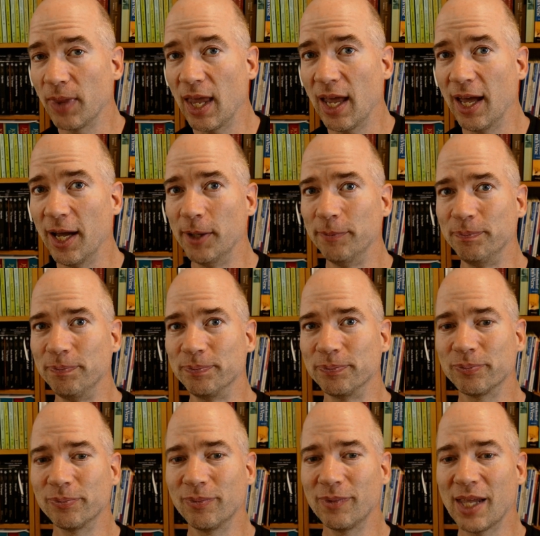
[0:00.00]

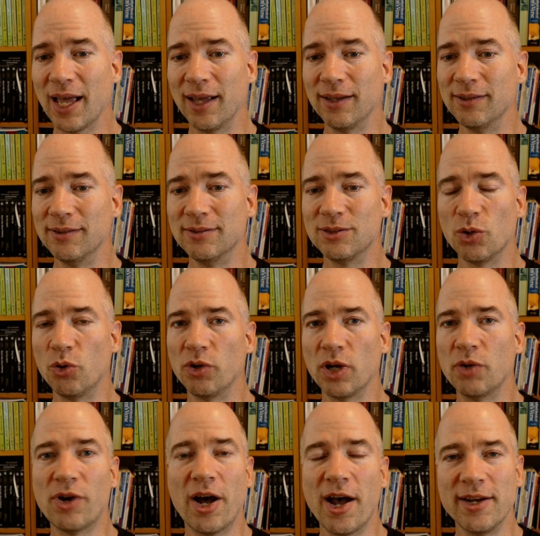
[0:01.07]
and or
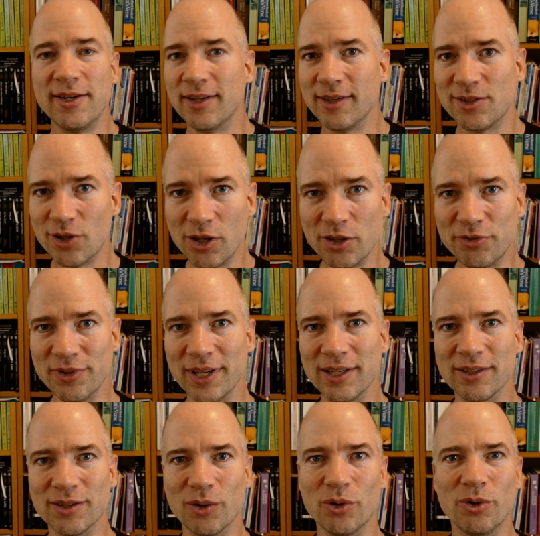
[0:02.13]
Orion and the
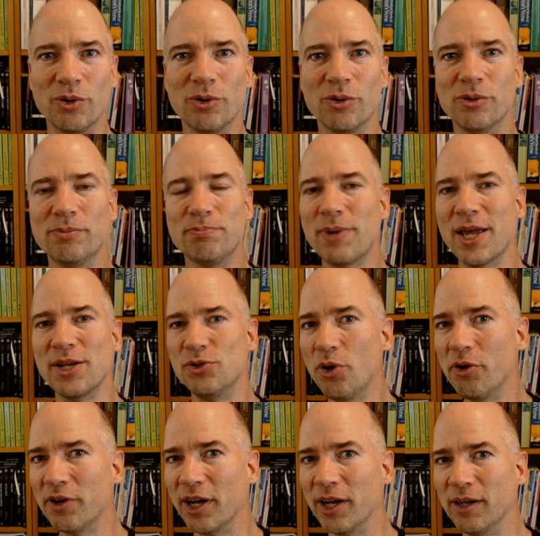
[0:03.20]
Dolphin, or
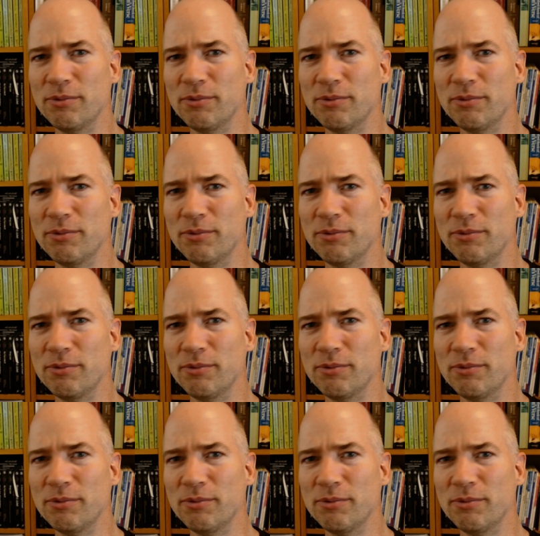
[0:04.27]
Pandora.